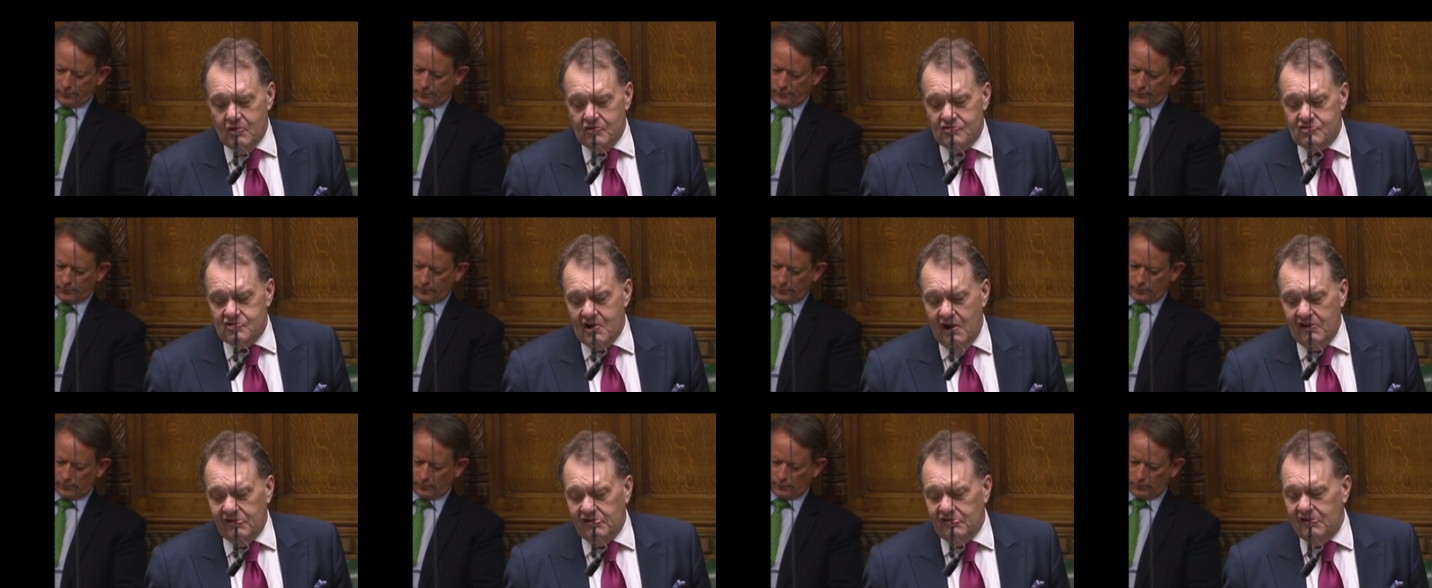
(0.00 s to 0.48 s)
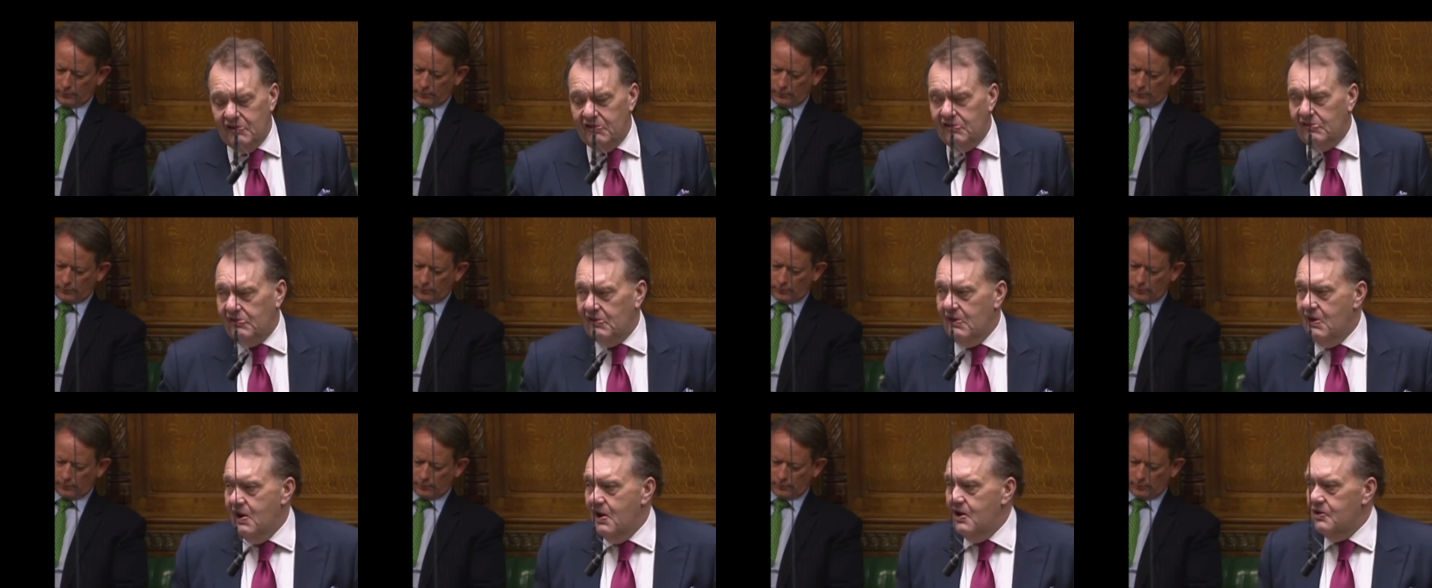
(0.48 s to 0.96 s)

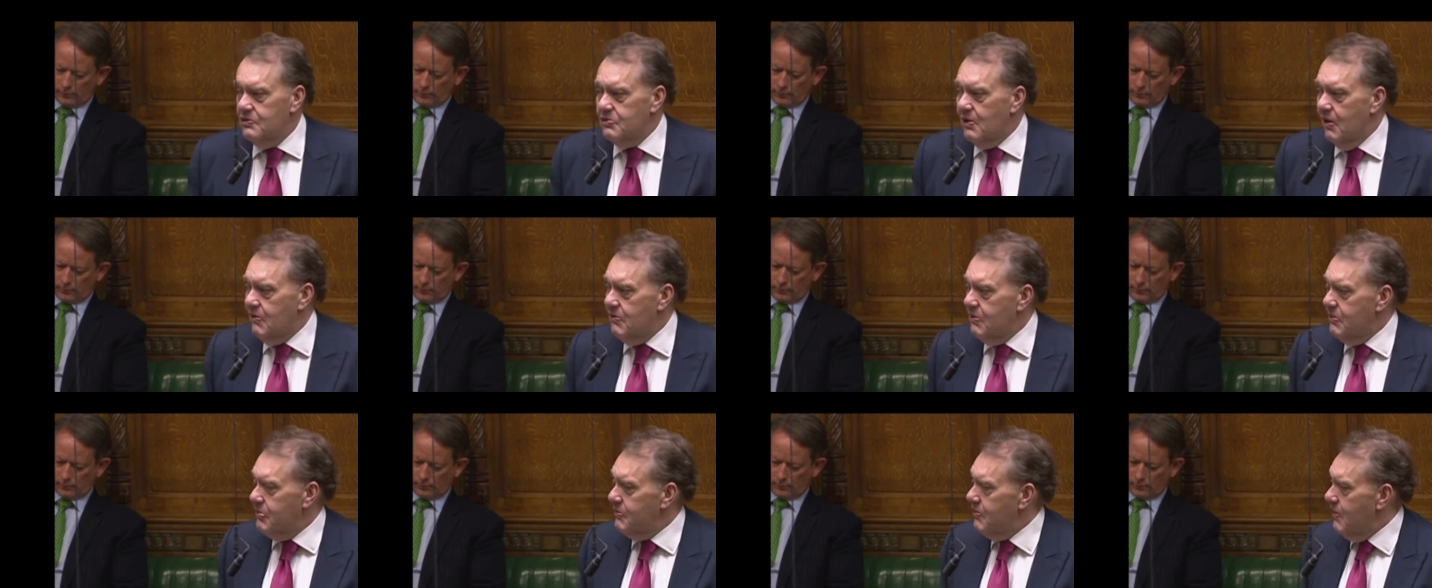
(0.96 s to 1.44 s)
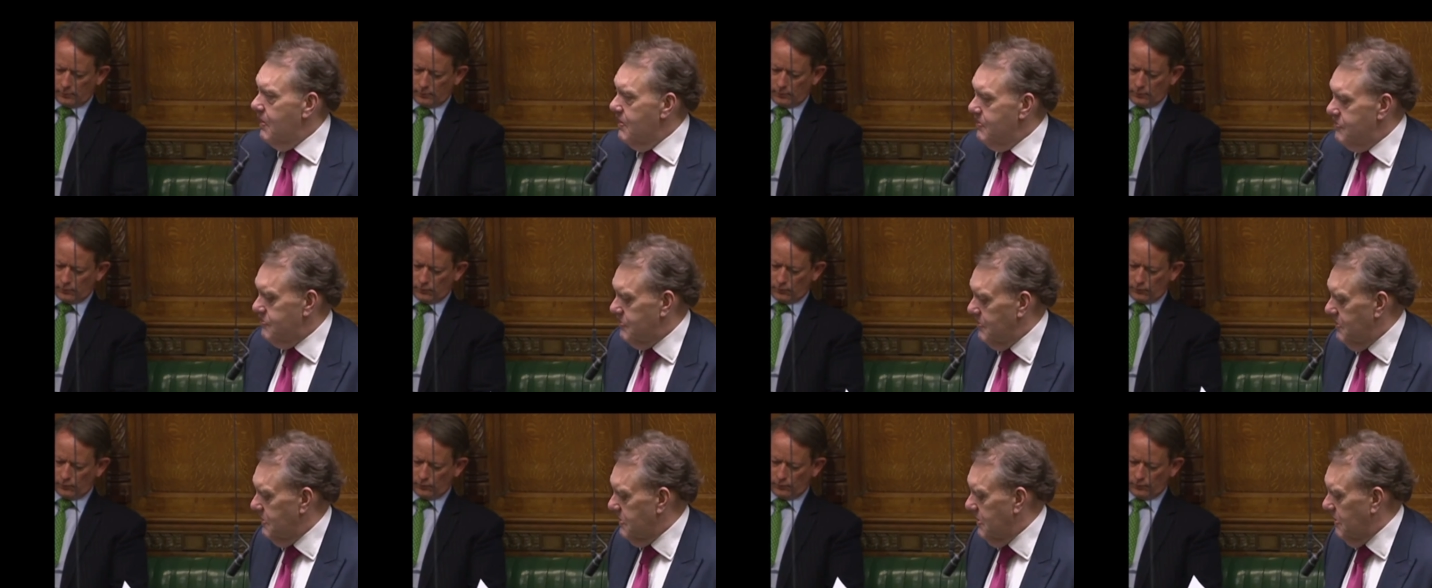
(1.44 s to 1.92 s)
Speaker 1: justice to our
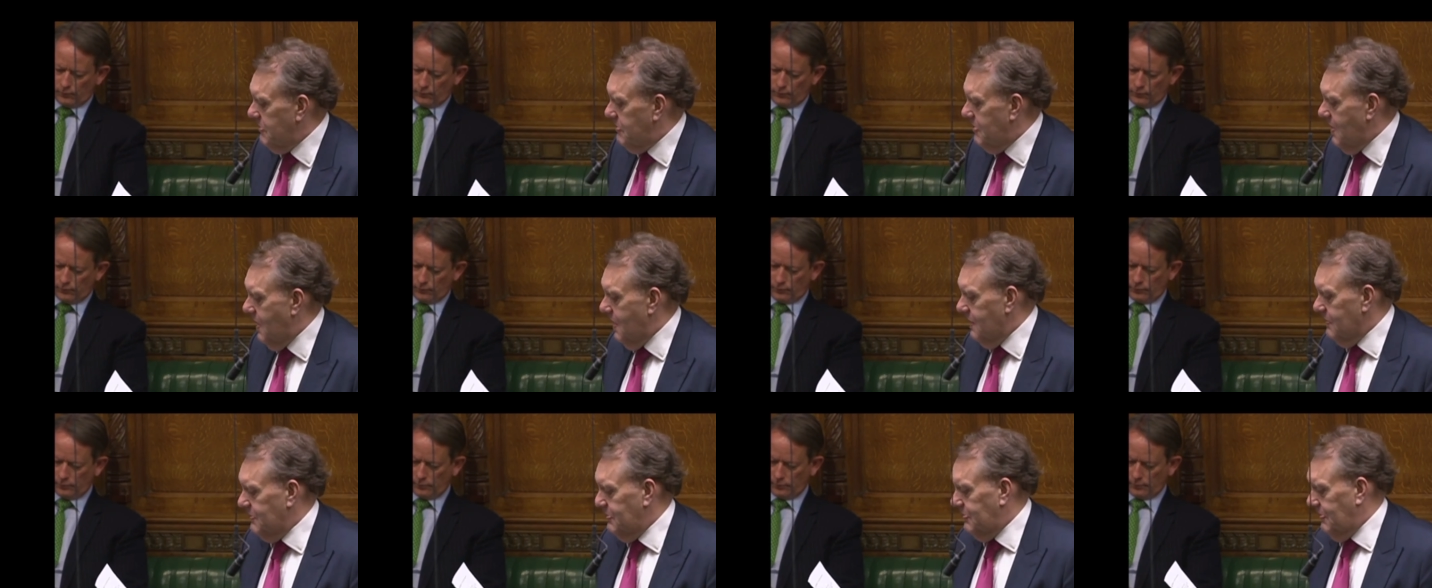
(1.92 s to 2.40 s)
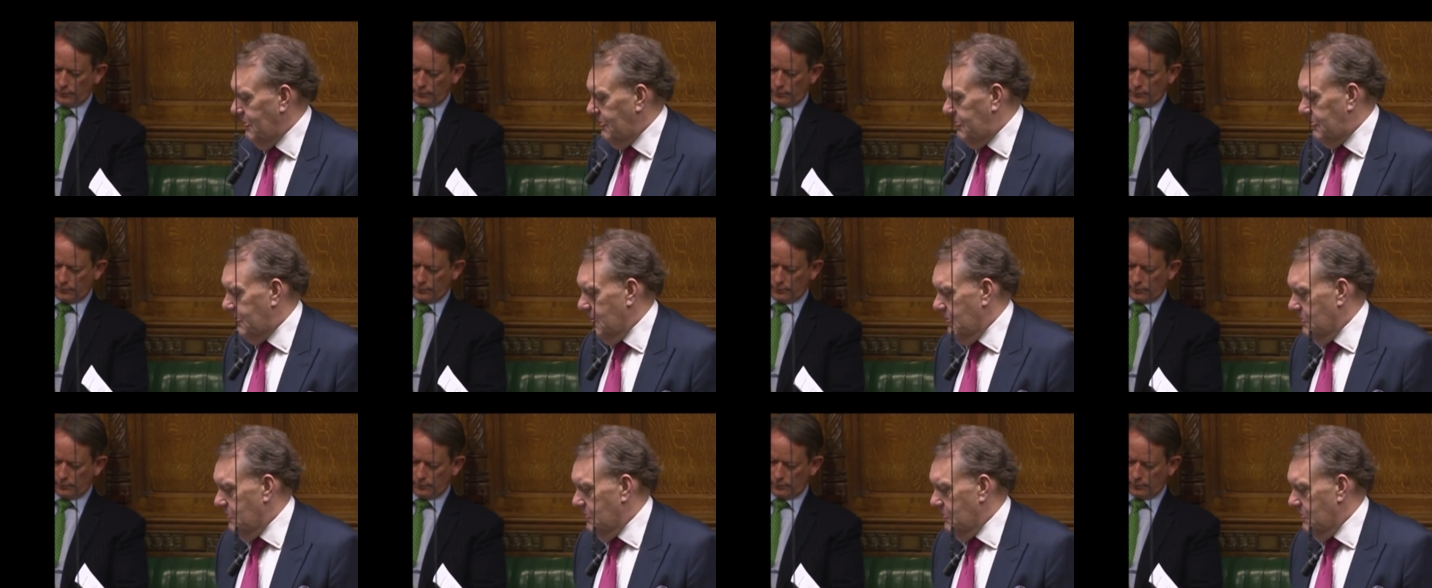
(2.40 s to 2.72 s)
immigration and asylum system.